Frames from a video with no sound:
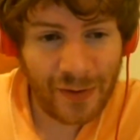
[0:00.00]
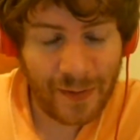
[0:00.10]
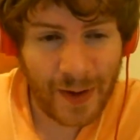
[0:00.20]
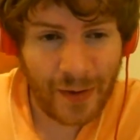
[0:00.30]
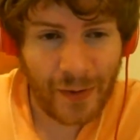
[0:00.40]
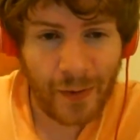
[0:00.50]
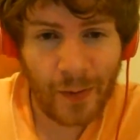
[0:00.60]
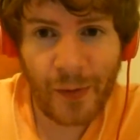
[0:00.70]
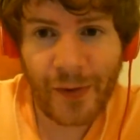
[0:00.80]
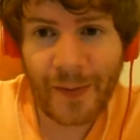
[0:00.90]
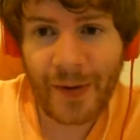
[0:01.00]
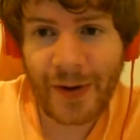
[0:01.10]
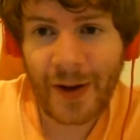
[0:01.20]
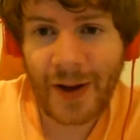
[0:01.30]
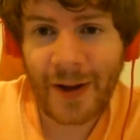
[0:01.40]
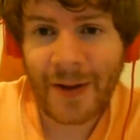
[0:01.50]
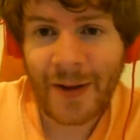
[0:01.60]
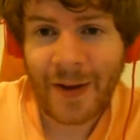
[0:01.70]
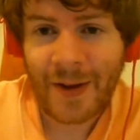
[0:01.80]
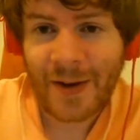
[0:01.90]
Make this little movie, but
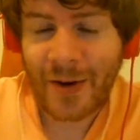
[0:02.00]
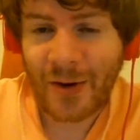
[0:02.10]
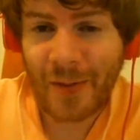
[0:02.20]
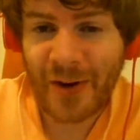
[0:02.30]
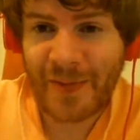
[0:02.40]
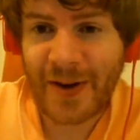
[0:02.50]
Cronenberg